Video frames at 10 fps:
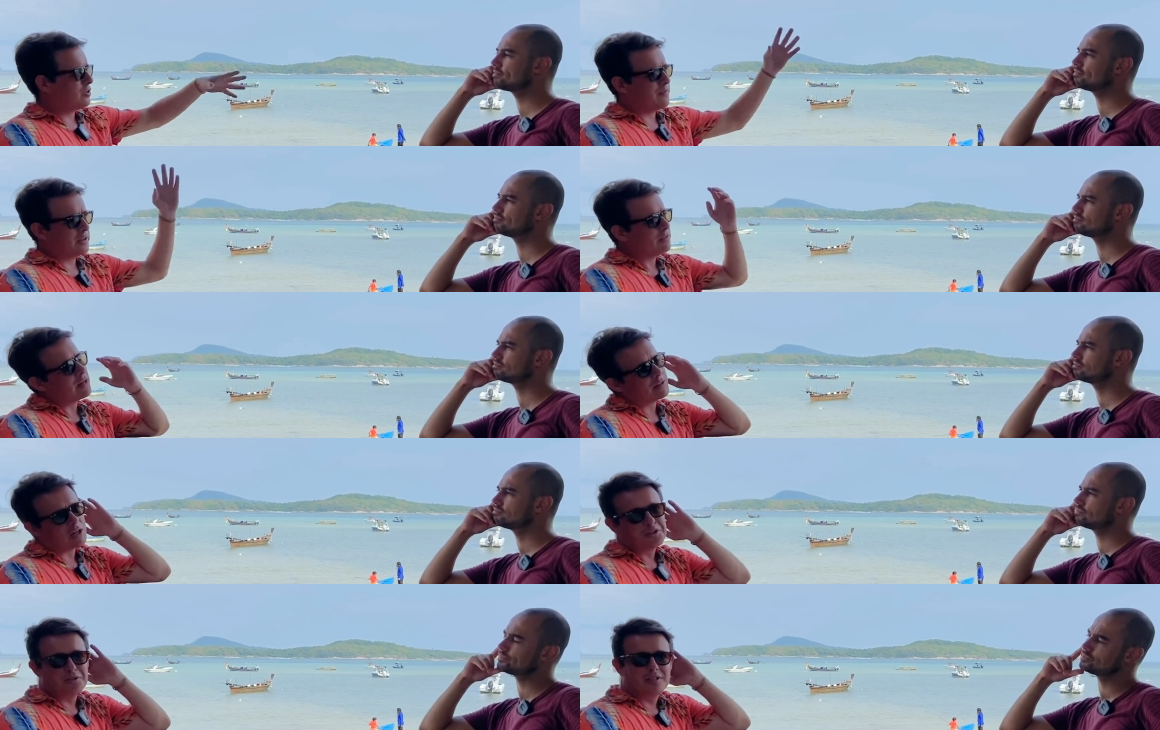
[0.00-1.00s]
Speaker 1: driving around the
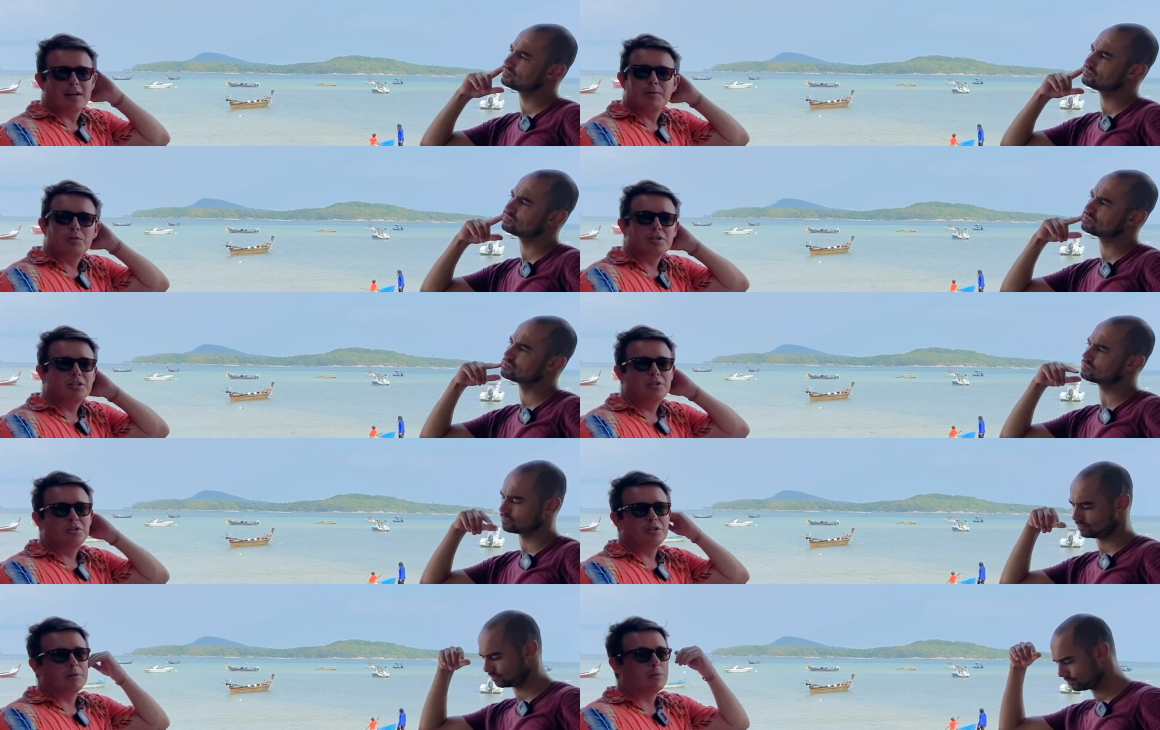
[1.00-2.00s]
countryside watching
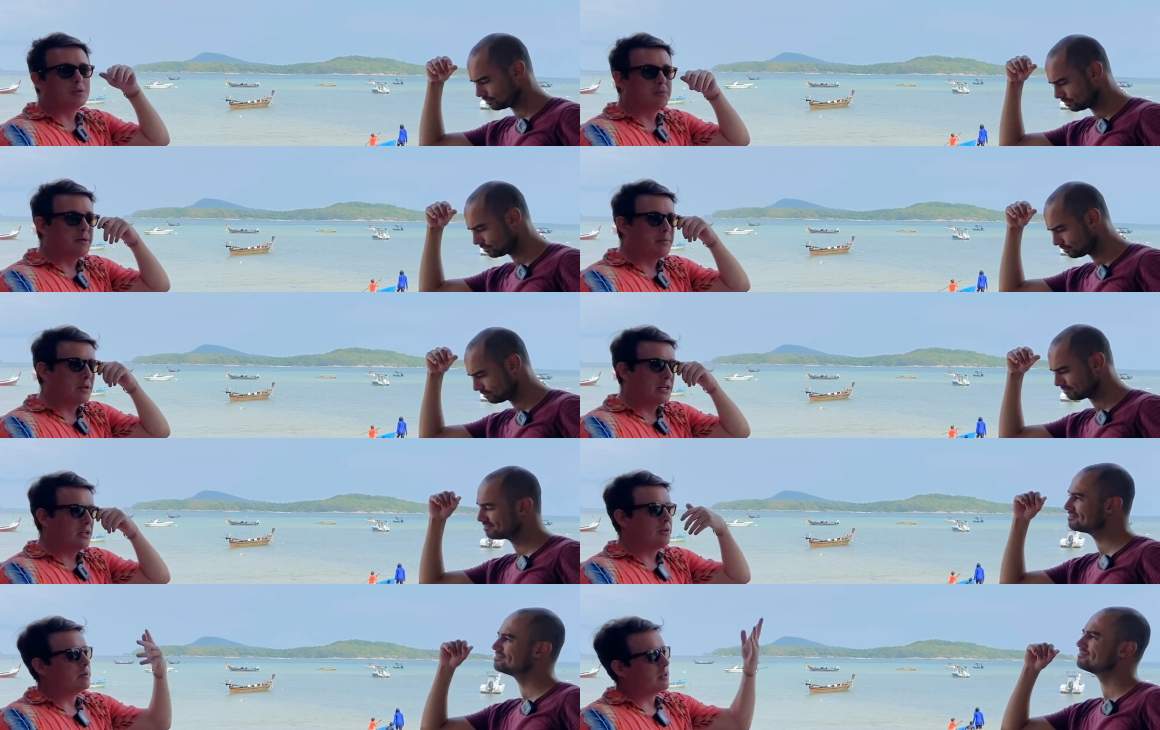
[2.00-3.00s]
YouTube, and I'm watching people like
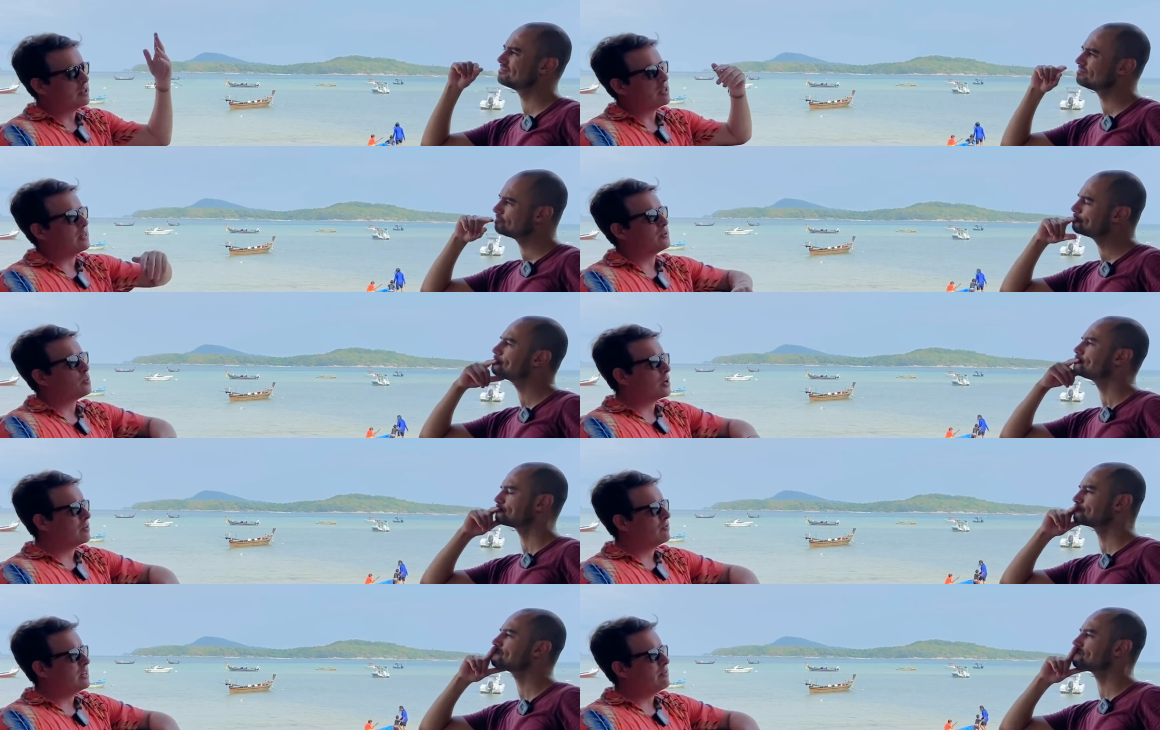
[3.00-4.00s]
you and other channels
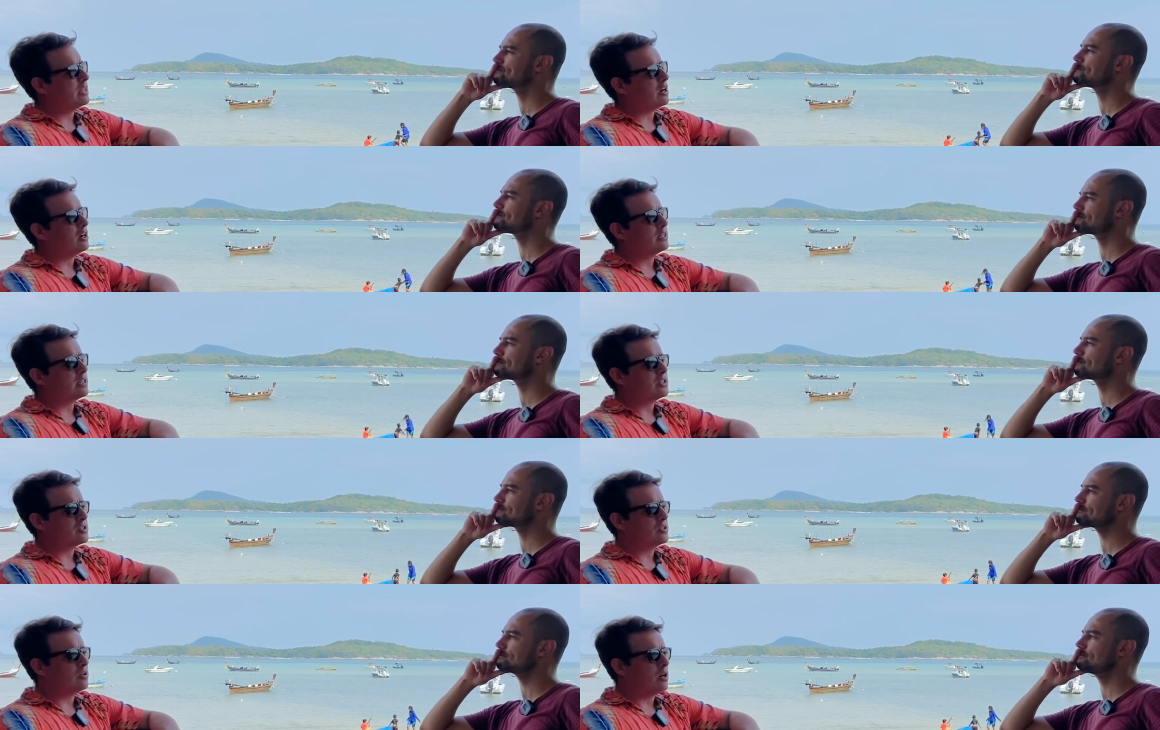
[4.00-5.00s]
working really, really hard. And I
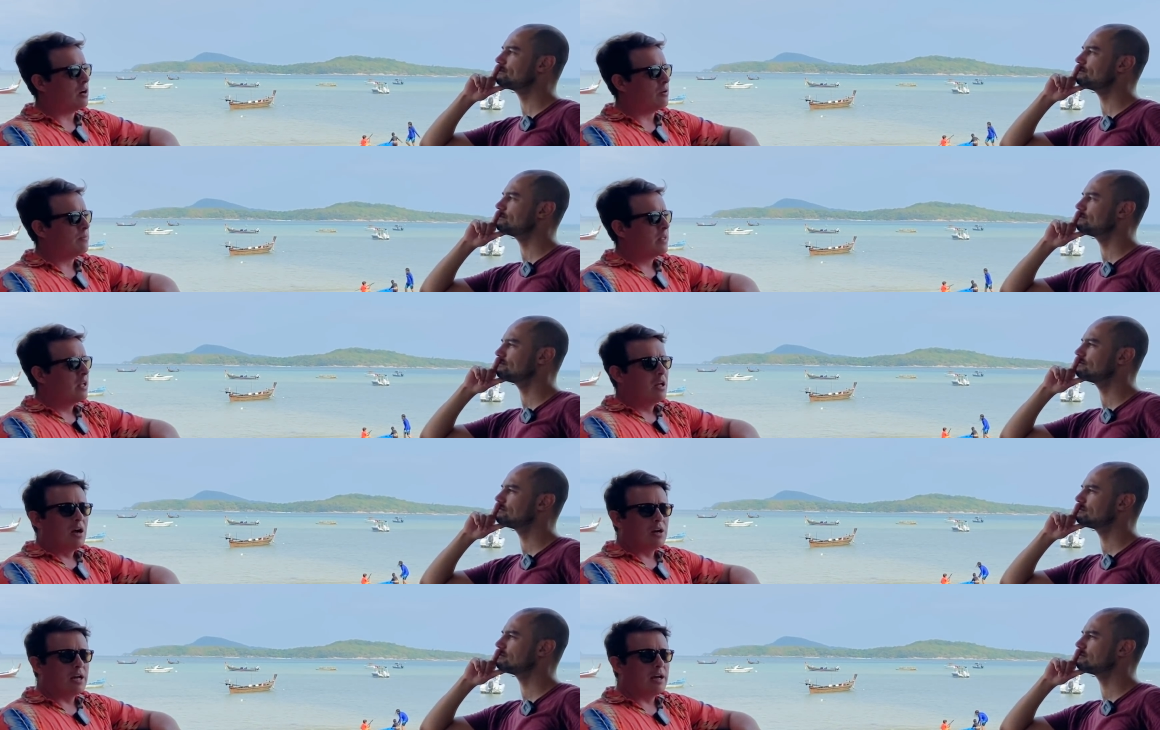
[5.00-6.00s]
just thought, oh,
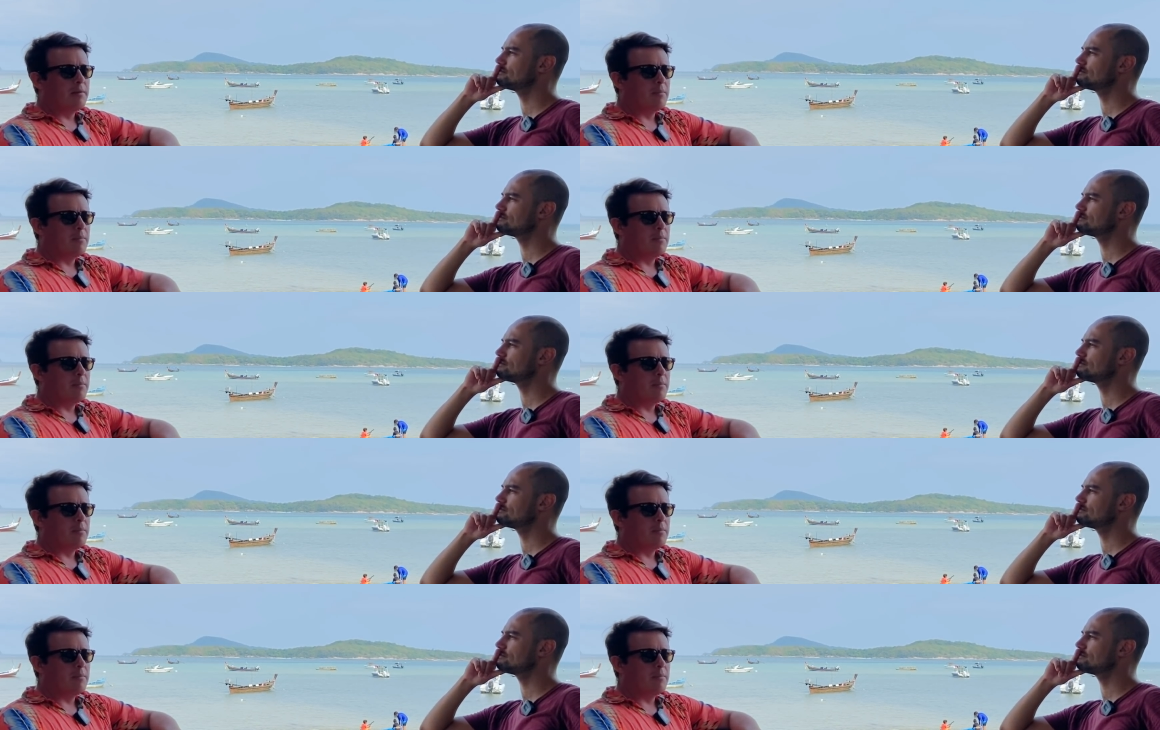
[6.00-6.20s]
okay,